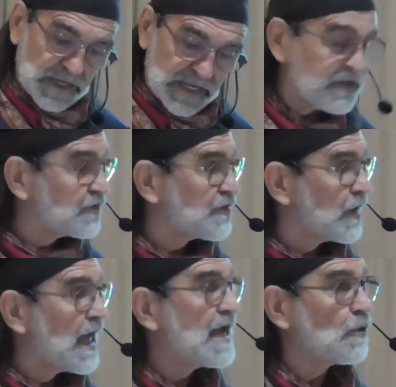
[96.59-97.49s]
It is the
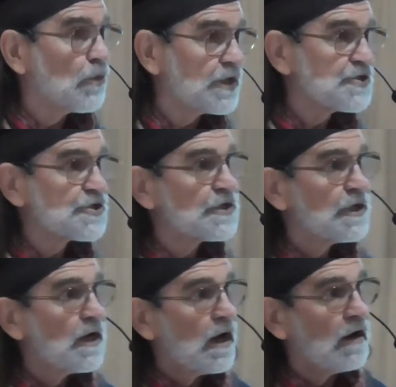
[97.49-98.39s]
language
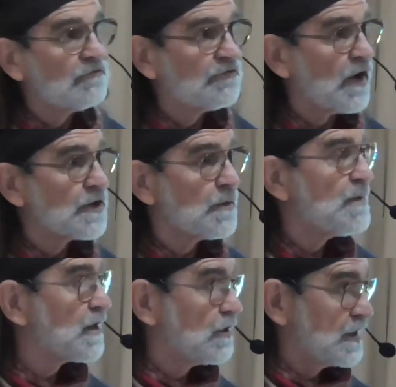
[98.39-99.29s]
of
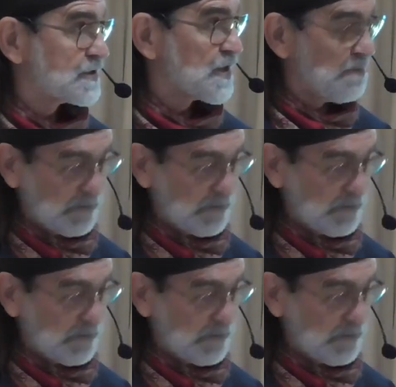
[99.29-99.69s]
fundamentalism.